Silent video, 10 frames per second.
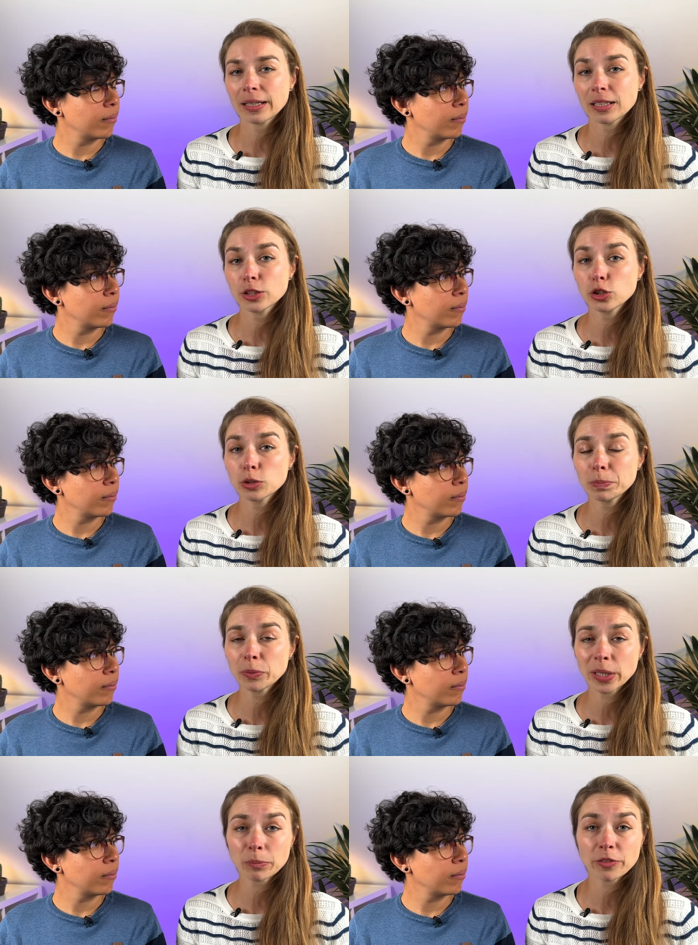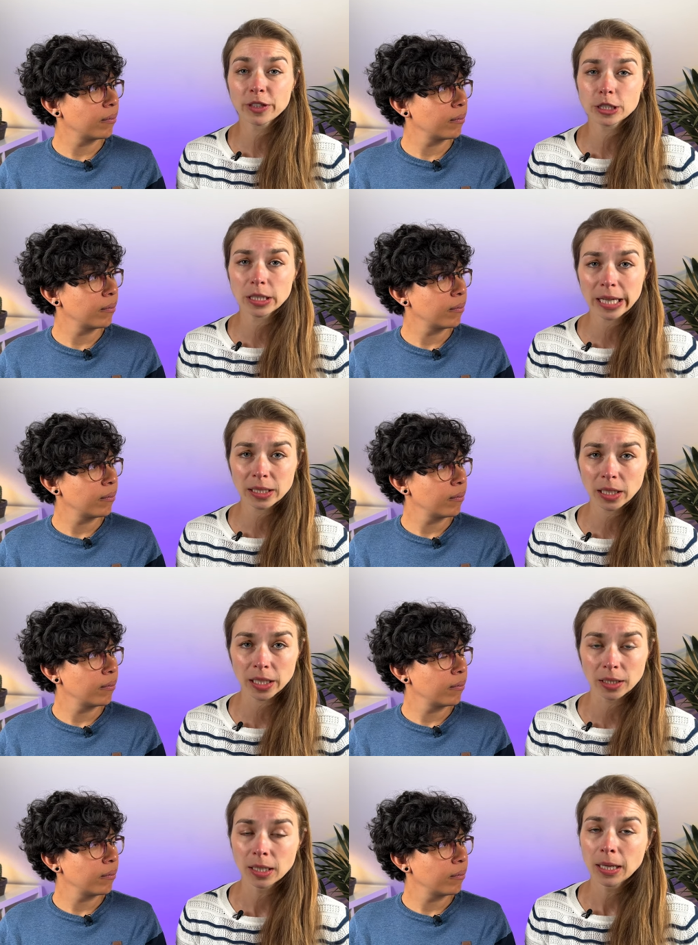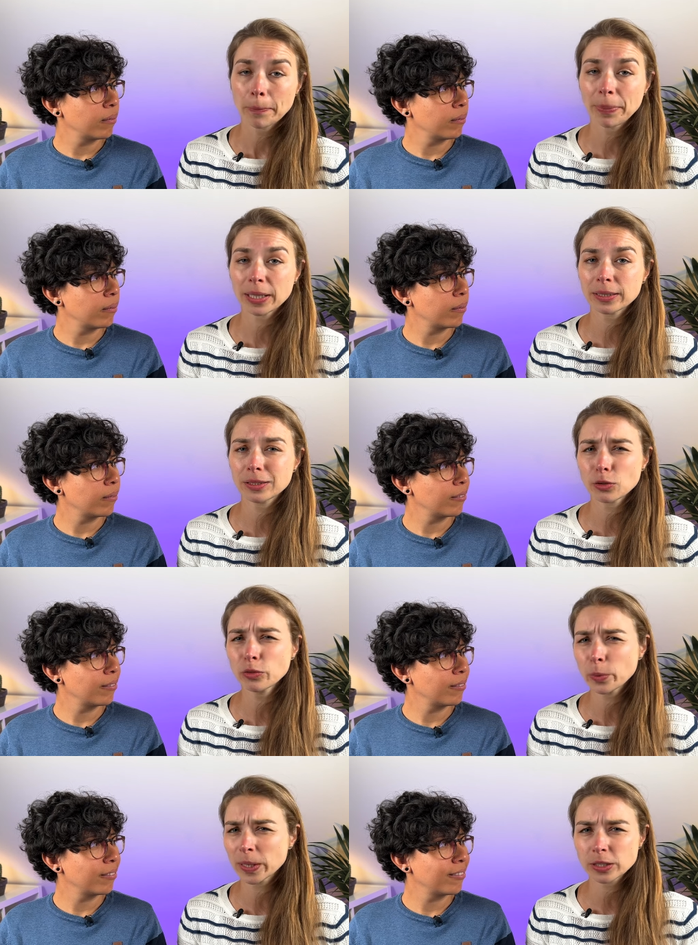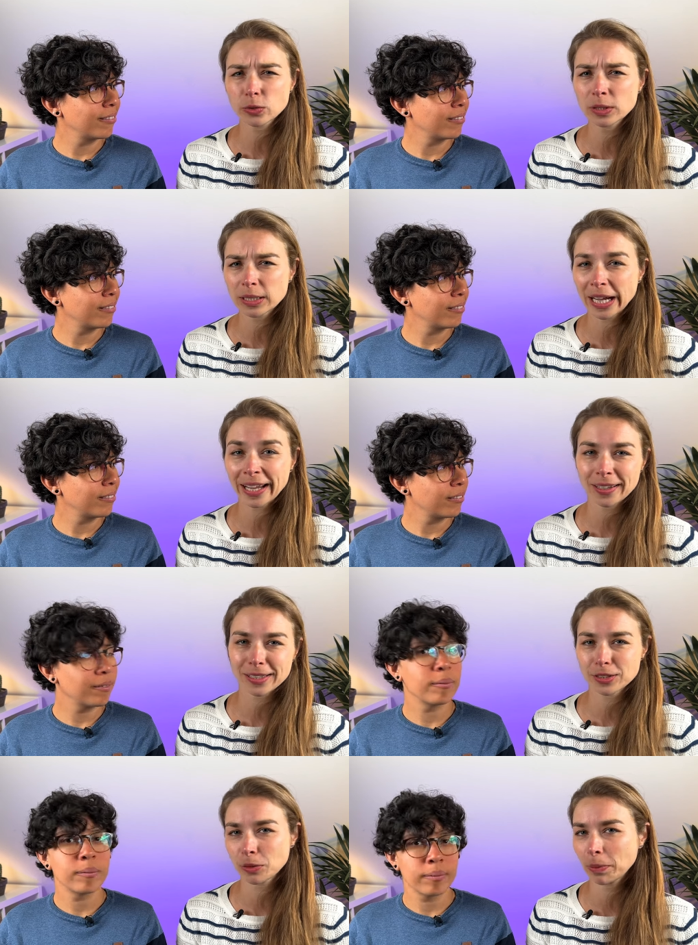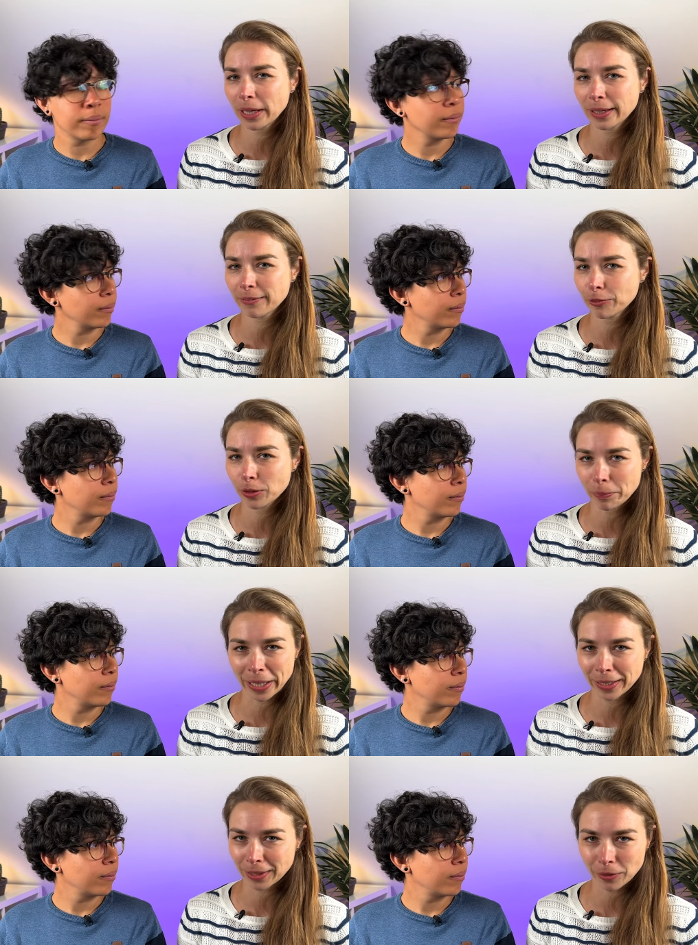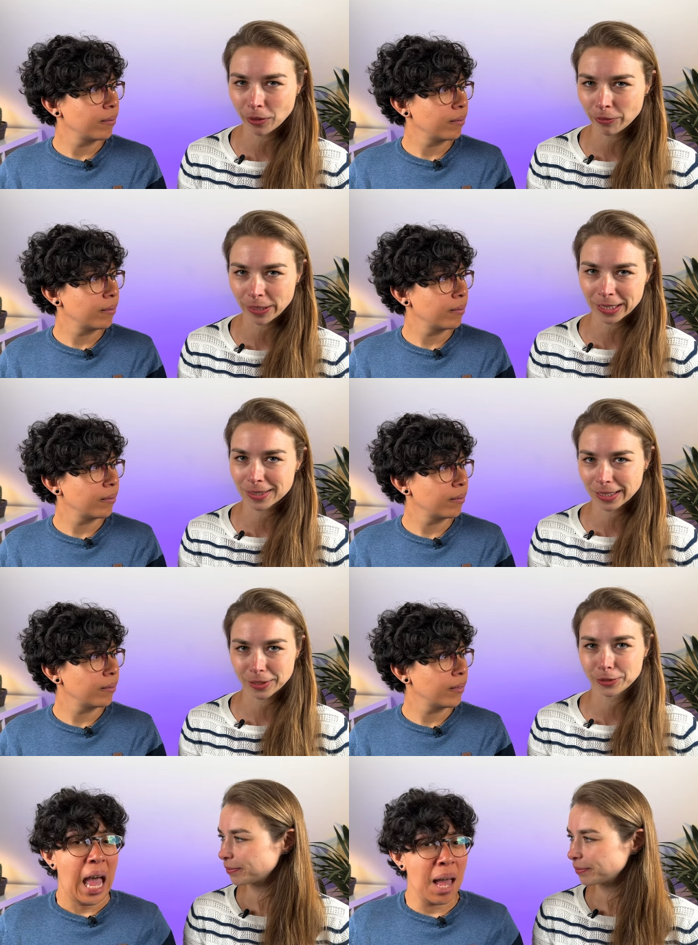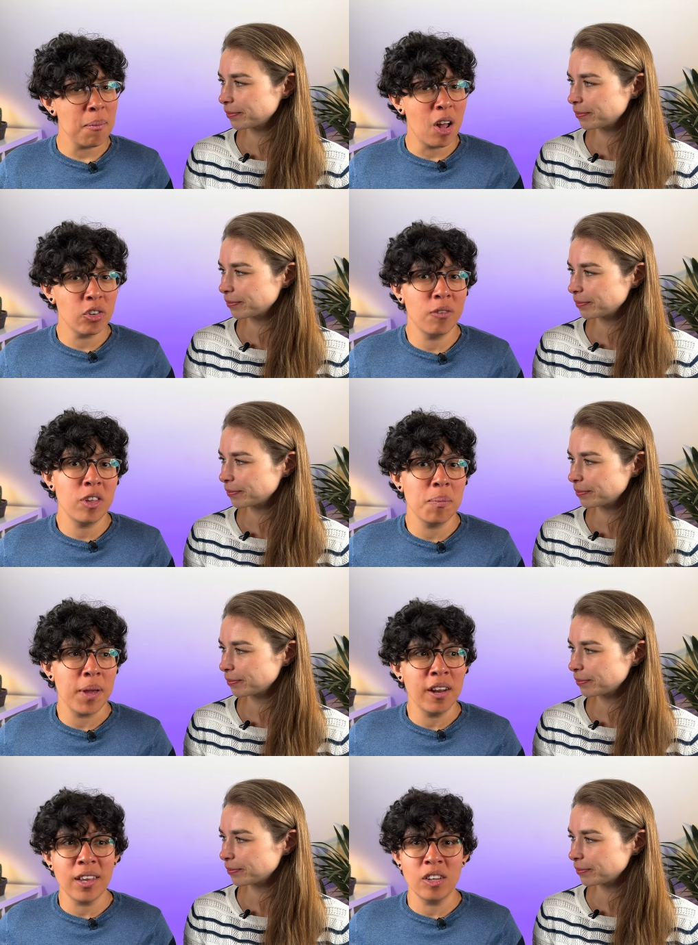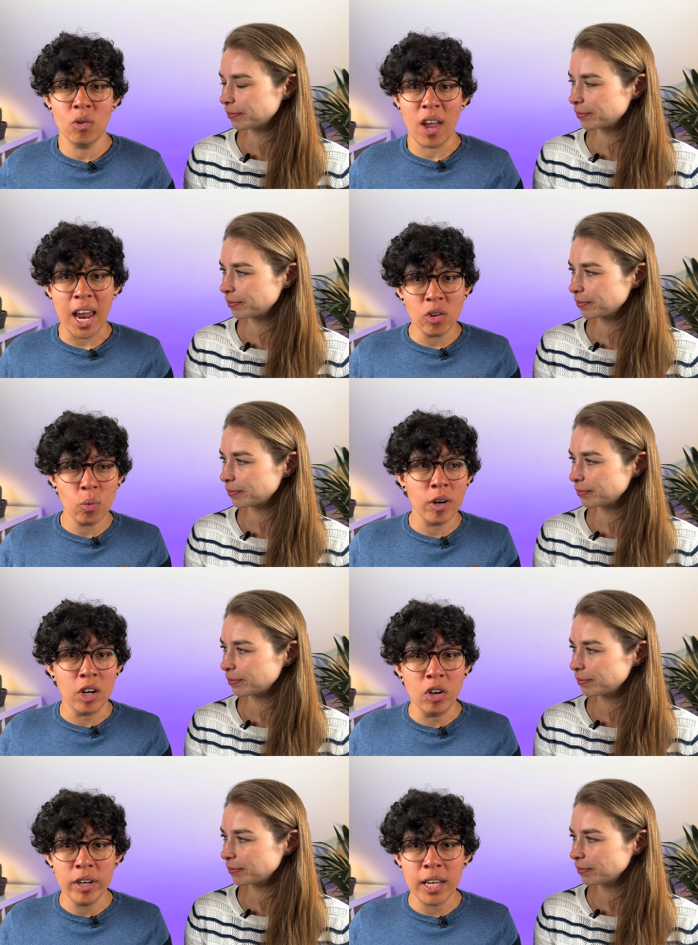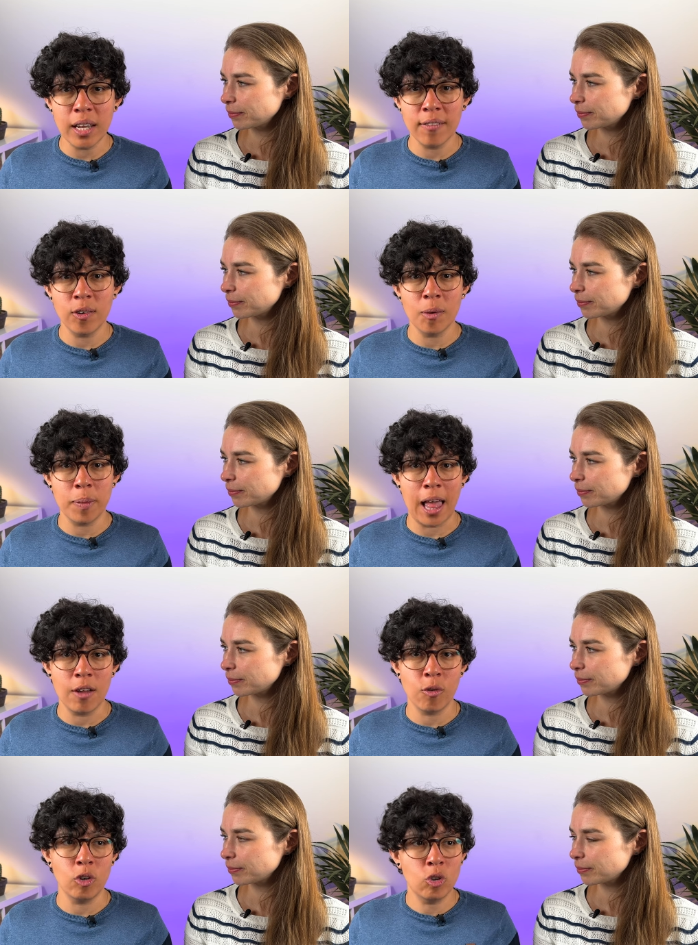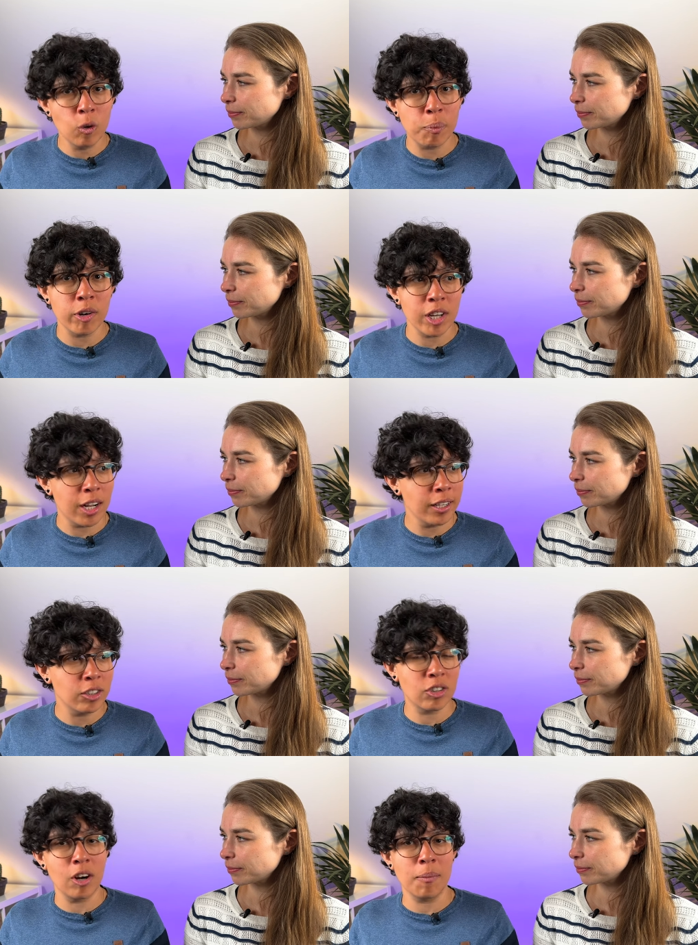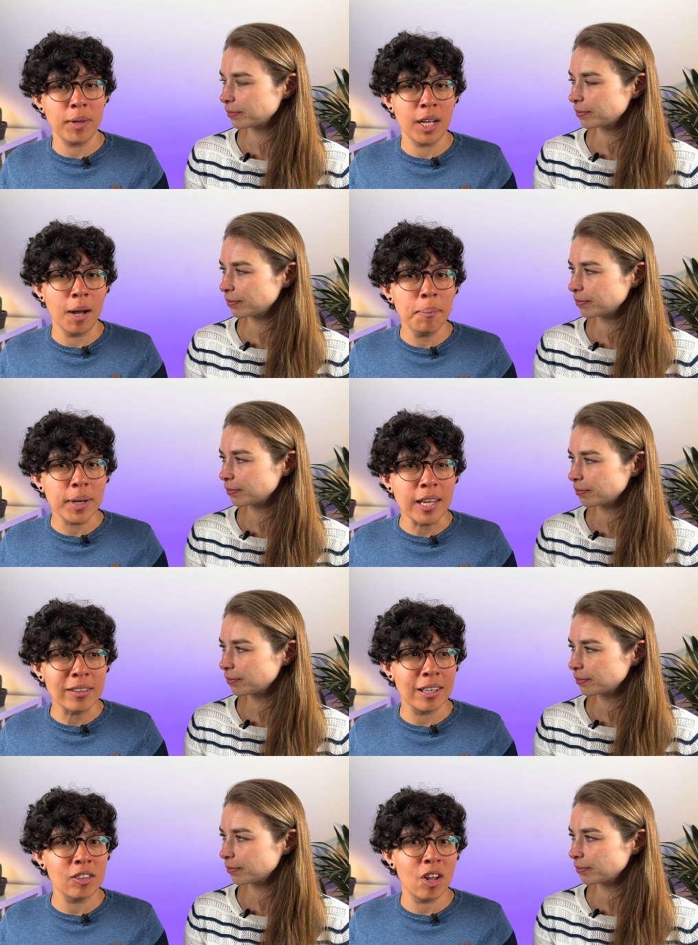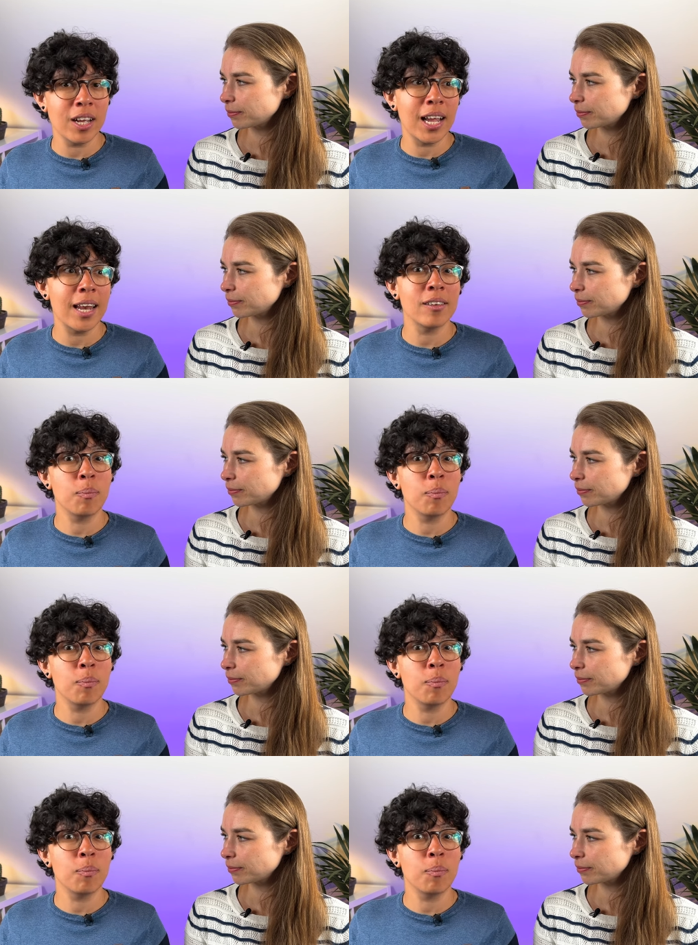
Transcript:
Speaker 1: uh, you should be wearing professional attire but don't wear a suit and tie unless you're applying for the banking or finance sector.
Speaker 2: I'm also of the opinion that it's okay to wear a hoodie if you're applying for super young startup companies, as long again it's a